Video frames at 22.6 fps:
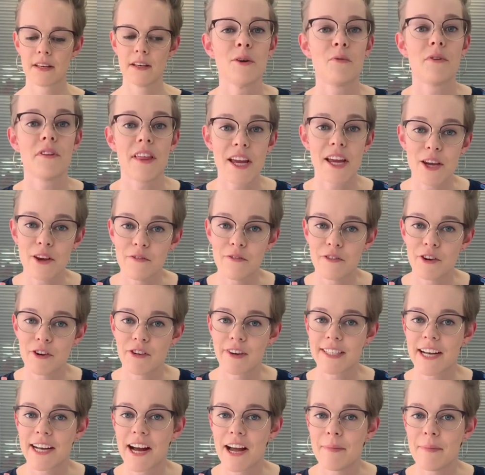Well, thank you for your
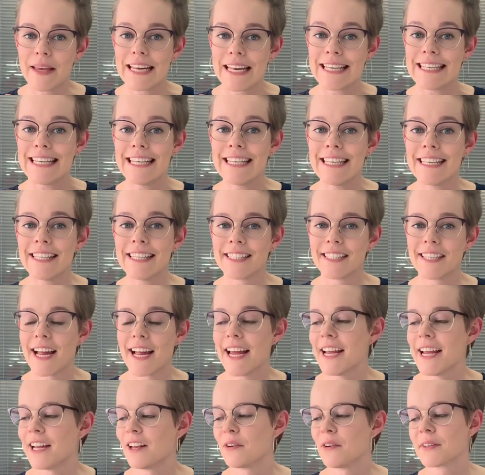time and attendance today.
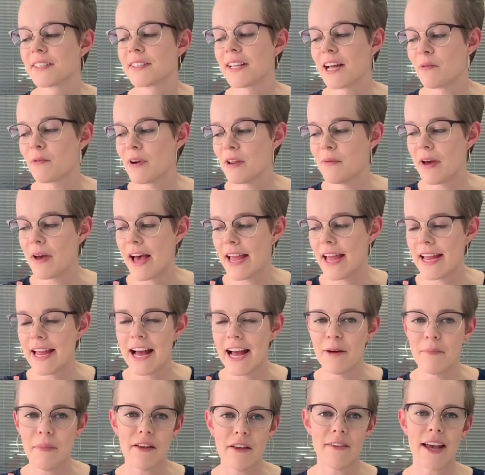It looks like we may
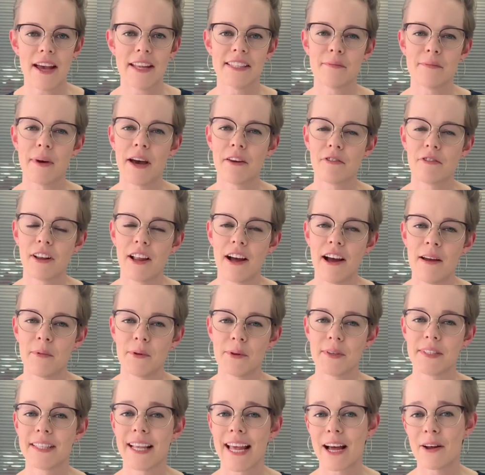have had some unreliable
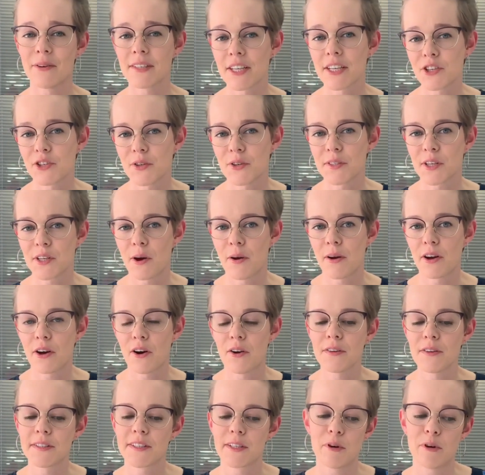sound issues going
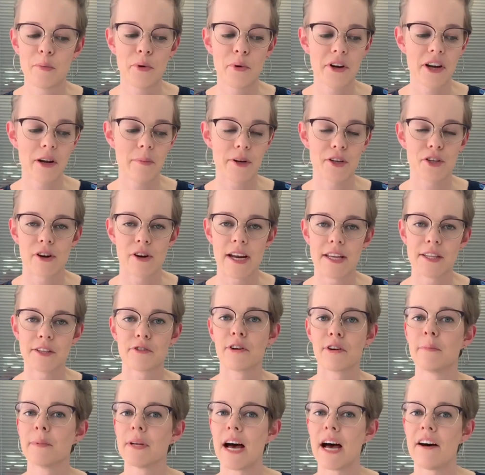on, so we'll put up a
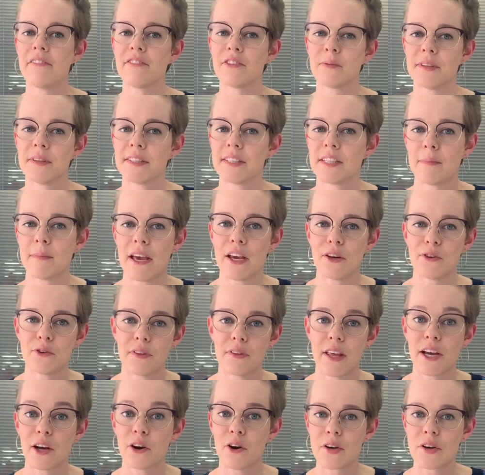transcript afterwards to make sure
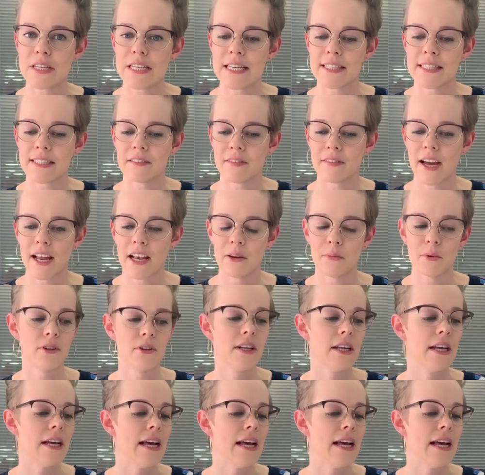that content's available.